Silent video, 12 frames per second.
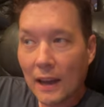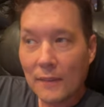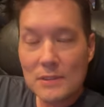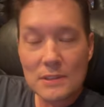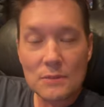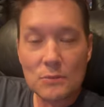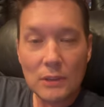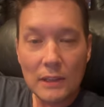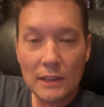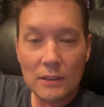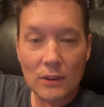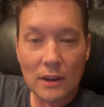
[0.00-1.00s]
obviously
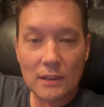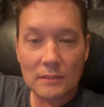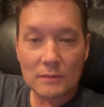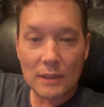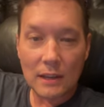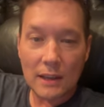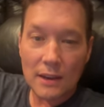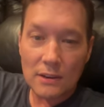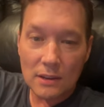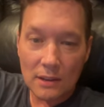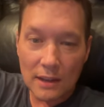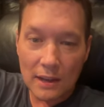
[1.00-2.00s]
really great uh,
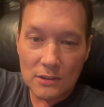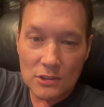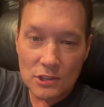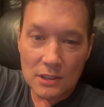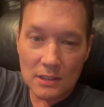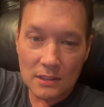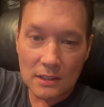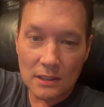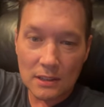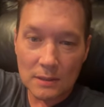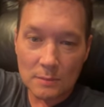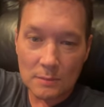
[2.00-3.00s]
uh, energy,
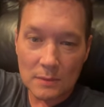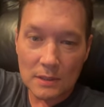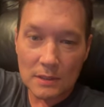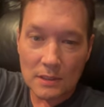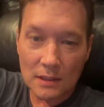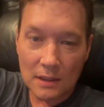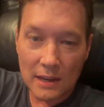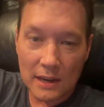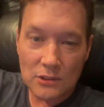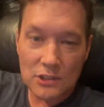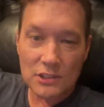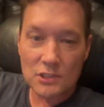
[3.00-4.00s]
um, uh, an
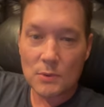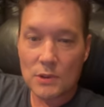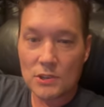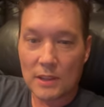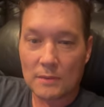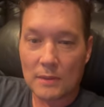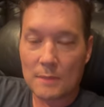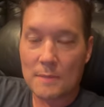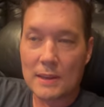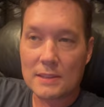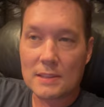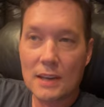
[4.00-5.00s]
energy situation that that
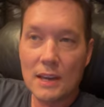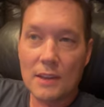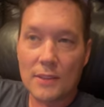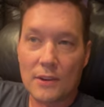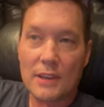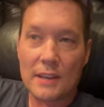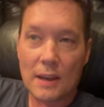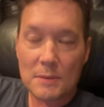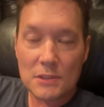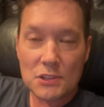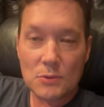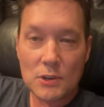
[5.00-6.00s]
makes their
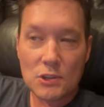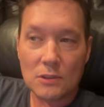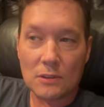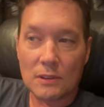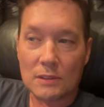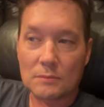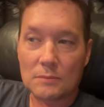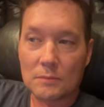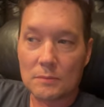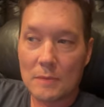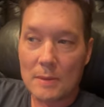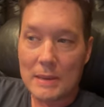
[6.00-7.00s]
economic situation uh,
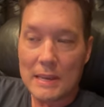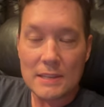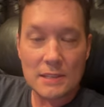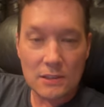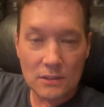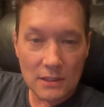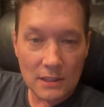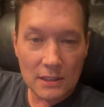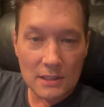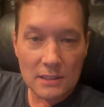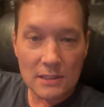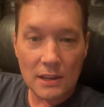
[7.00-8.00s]
maybe easier than it
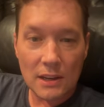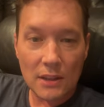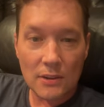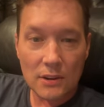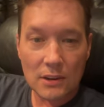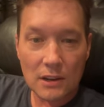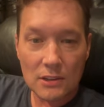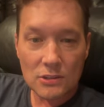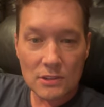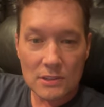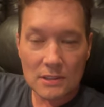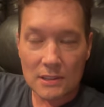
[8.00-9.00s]
is in, in other
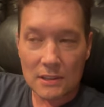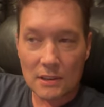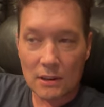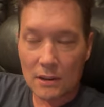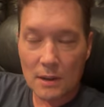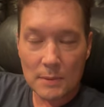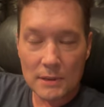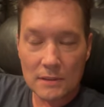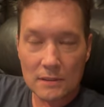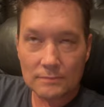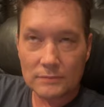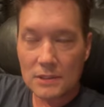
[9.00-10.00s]
countries. It's a, company
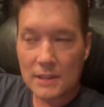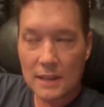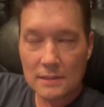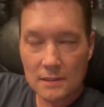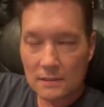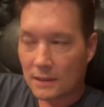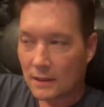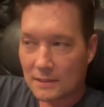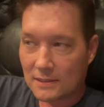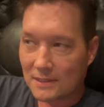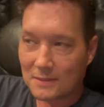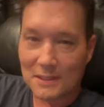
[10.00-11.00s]
uh, states. God,
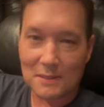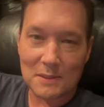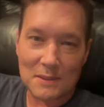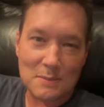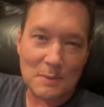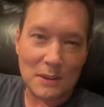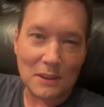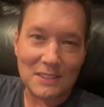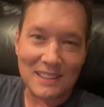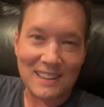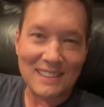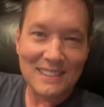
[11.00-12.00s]
it's, it's been a long
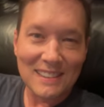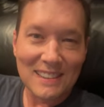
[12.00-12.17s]
day.